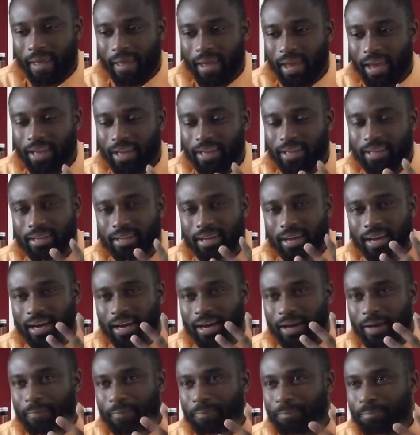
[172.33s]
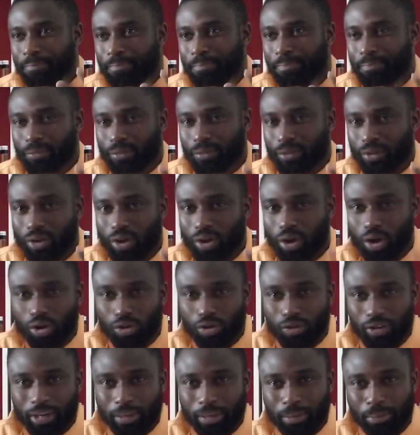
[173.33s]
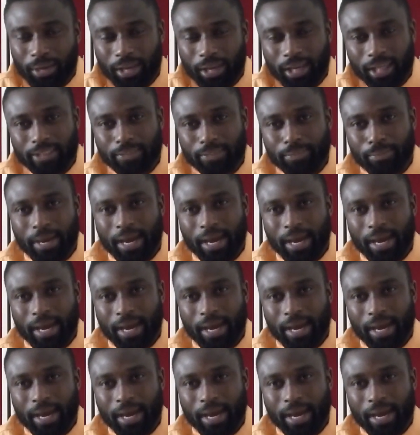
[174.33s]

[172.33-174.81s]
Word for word: and um, all over the place.